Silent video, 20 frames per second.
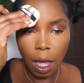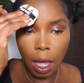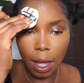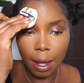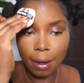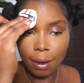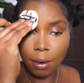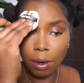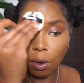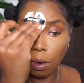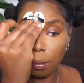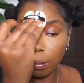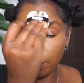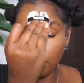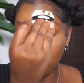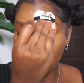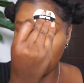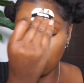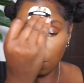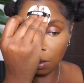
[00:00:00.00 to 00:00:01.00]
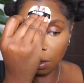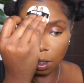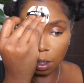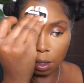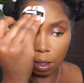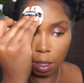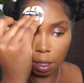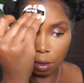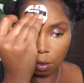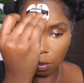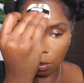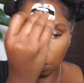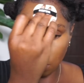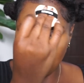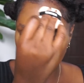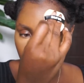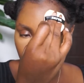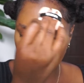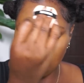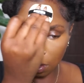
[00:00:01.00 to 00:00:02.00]
and not melting into
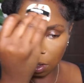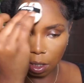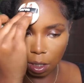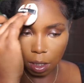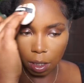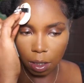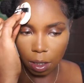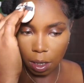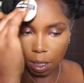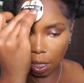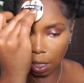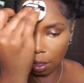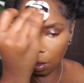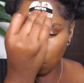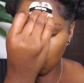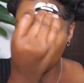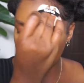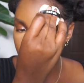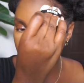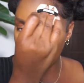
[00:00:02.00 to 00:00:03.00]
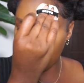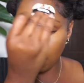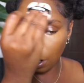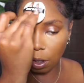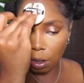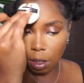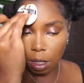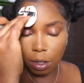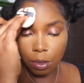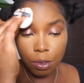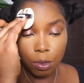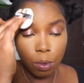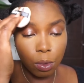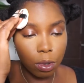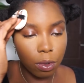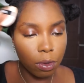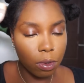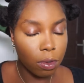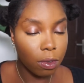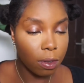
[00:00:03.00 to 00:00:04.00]
your skin. Like those are the powders you
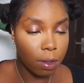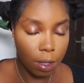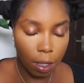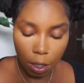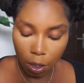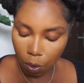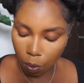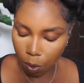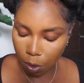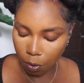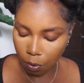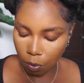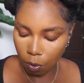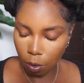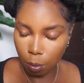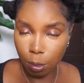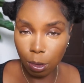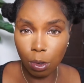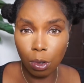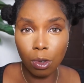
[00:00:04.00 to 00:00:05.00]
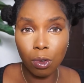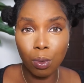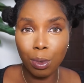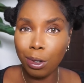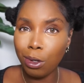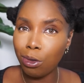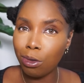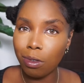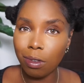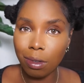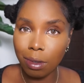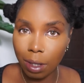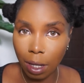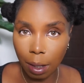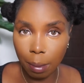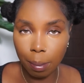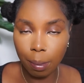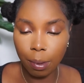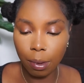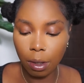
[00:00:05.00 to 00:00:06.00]
want to stay away from, because when you
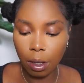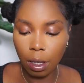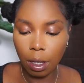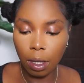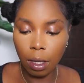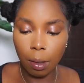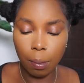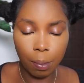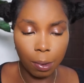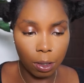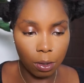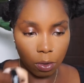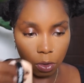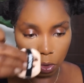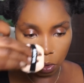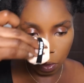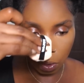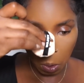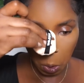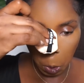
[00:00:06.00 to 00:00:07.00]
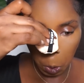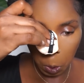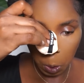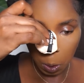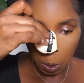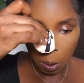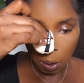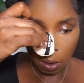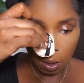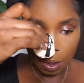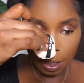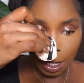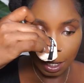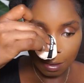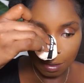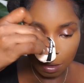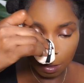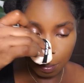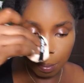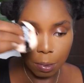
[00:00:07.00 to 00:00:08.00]
snap a picture,
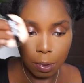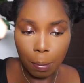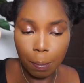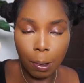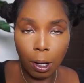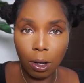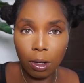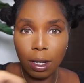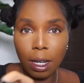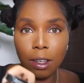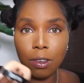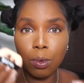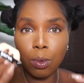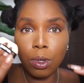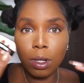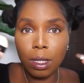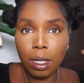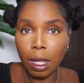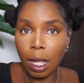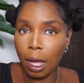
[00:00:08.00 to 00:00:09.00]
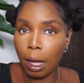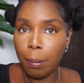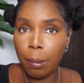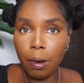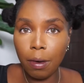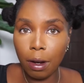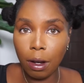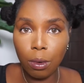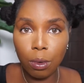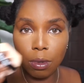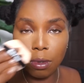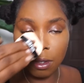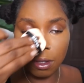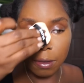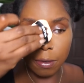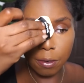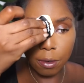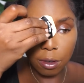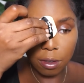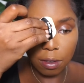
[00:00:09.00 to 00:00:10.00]
that's the powder is what the camera will see
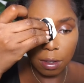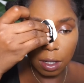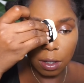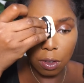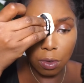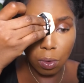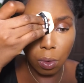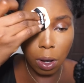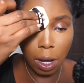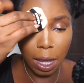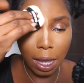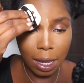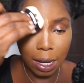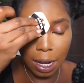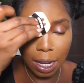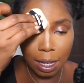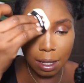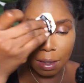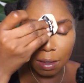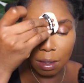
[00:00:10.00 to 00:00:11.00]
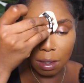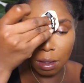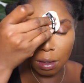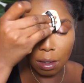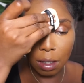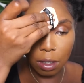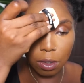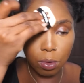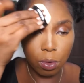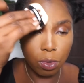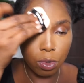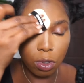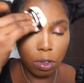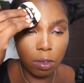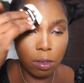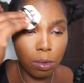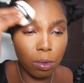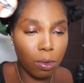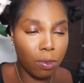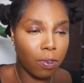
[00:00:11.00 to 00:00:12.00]
first, and it will highlight it, and you
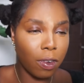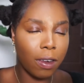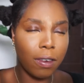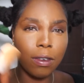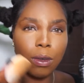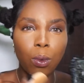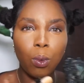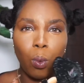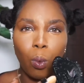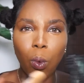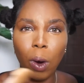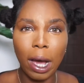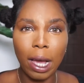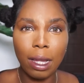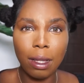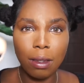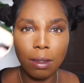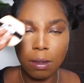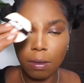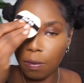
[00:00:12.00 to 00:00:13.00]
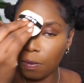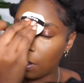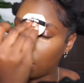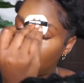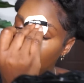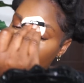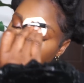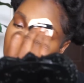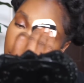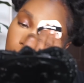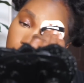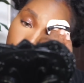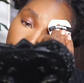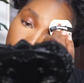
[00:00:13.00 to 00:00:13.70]
just look very white, very